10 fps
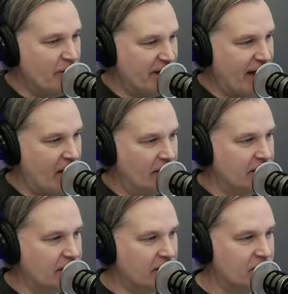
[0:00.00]
that Alan
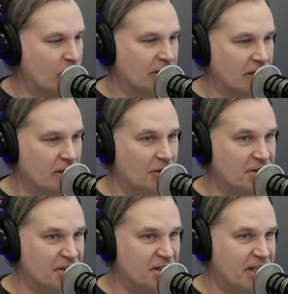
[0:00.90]
Tusk has worked on called
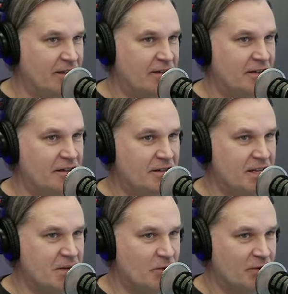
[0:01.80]
Skinned
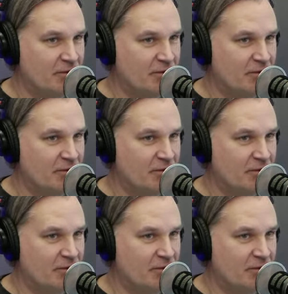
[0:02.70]
Deep.